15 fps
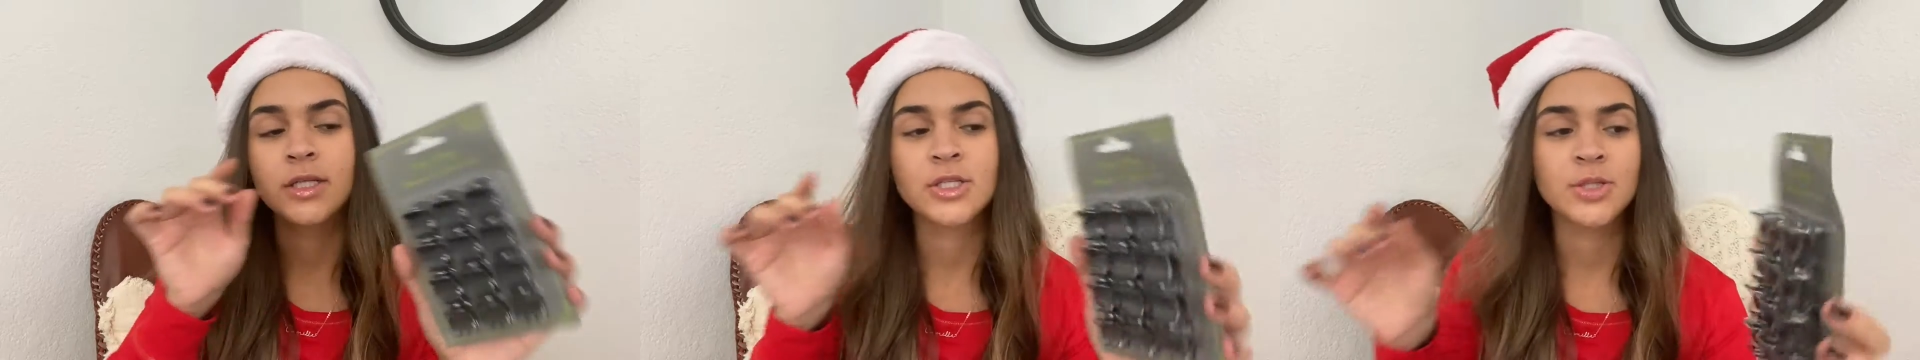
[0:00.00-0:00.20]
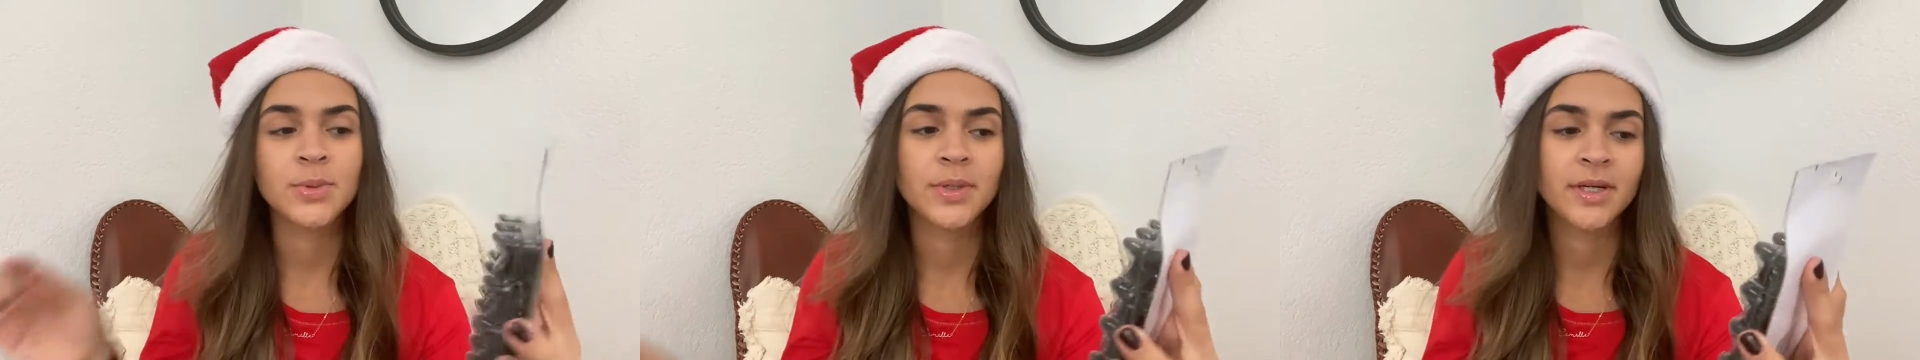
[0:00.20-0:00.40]

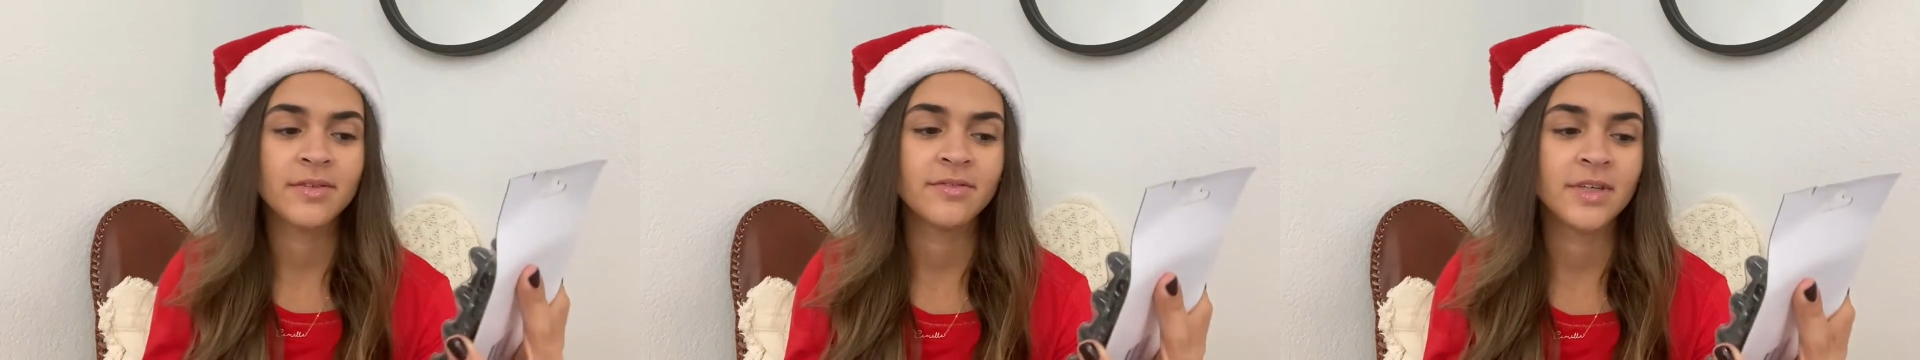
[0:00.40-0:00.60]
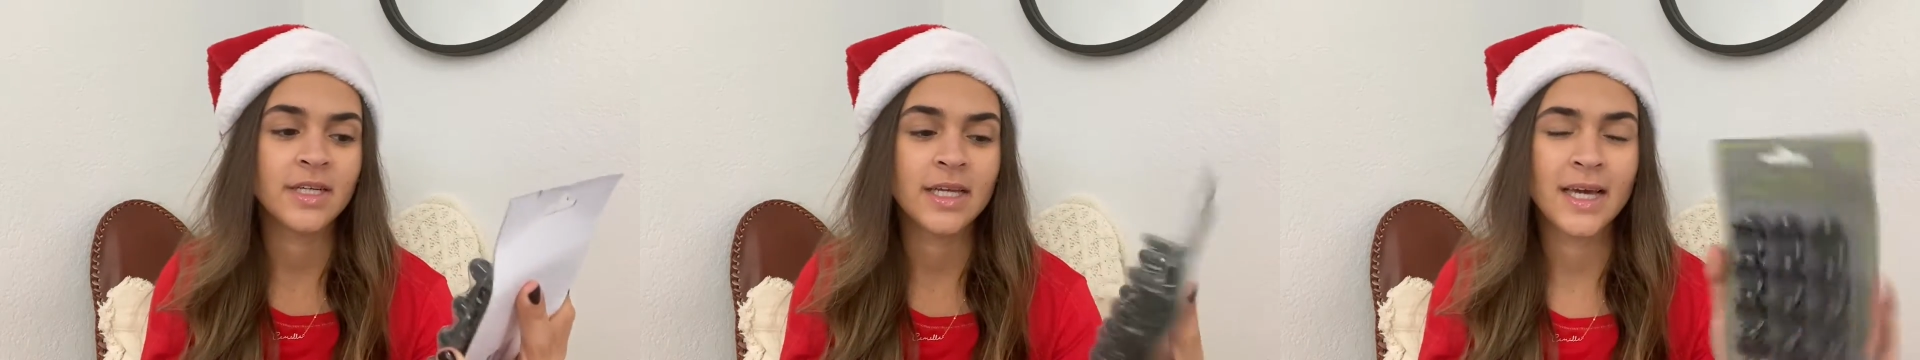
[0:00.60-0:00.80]
super
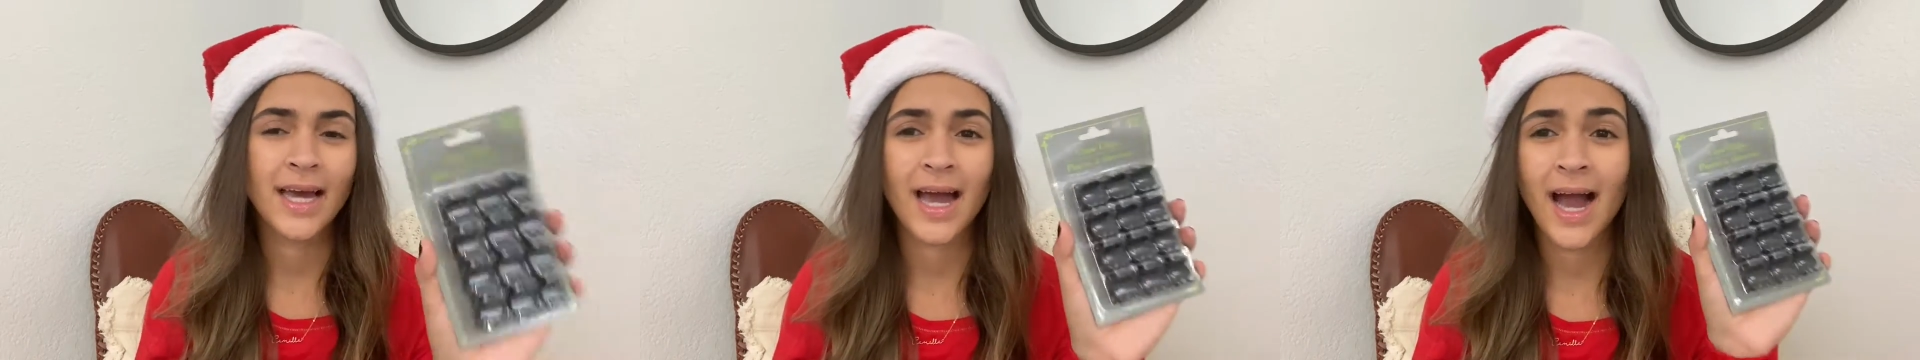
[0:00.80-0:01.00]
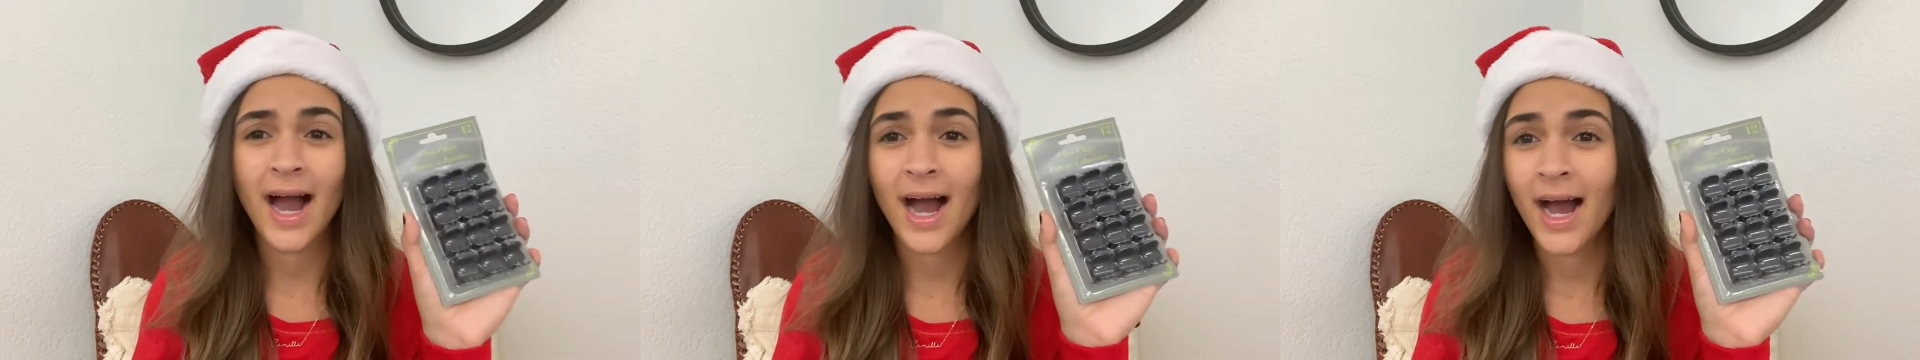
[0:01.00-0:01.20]
convenient.
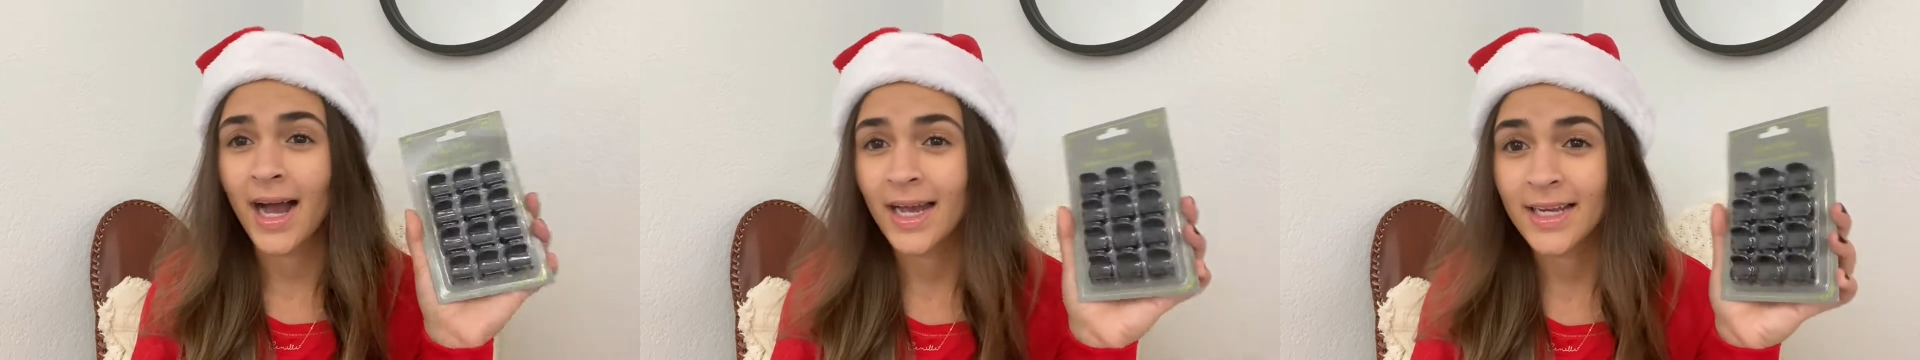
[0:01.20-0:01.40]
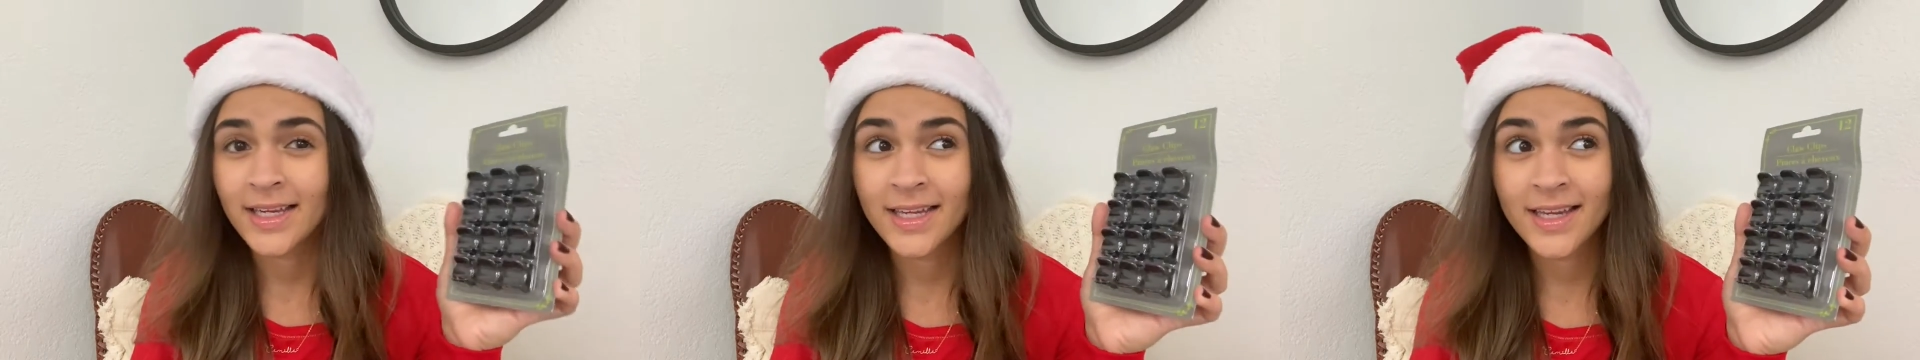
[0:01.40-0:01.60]

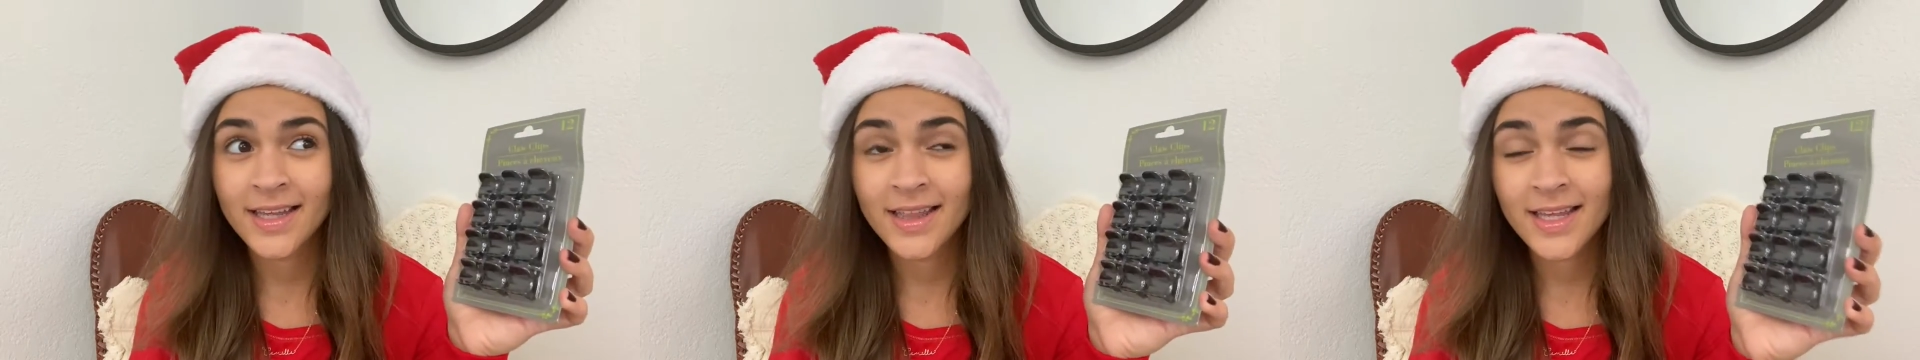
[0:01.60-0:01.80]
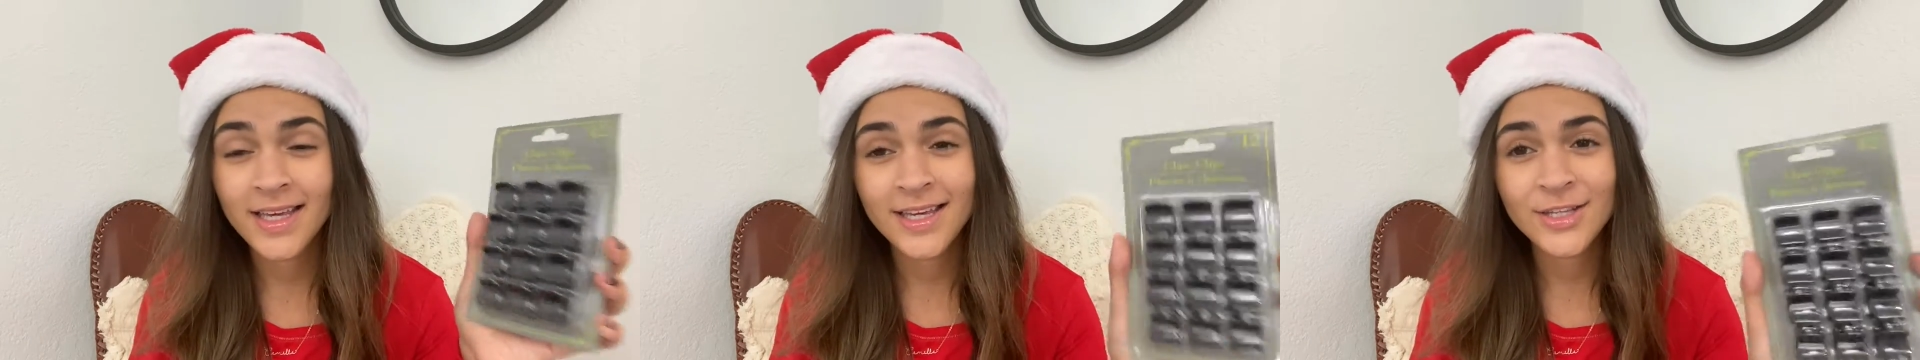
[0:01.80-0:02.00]
I
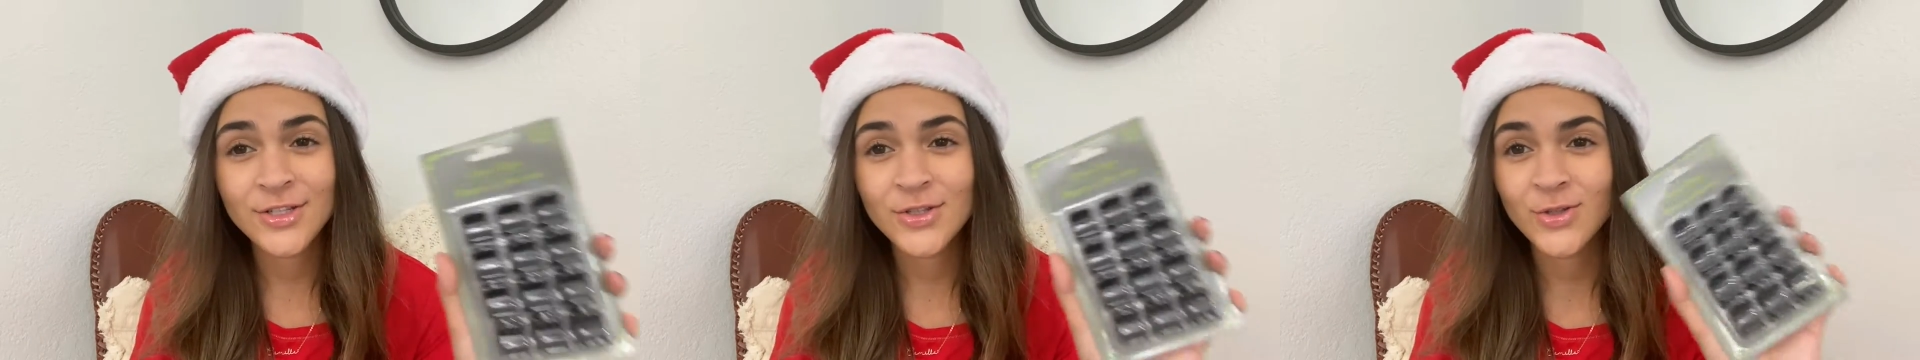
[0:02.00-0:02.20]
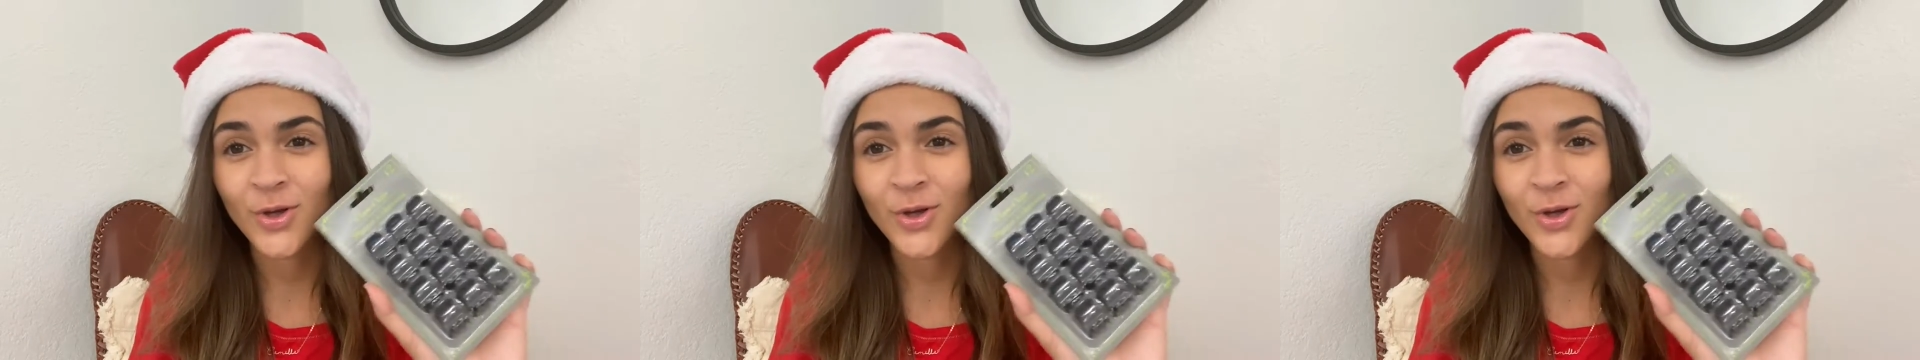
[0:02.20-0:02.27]
needed these,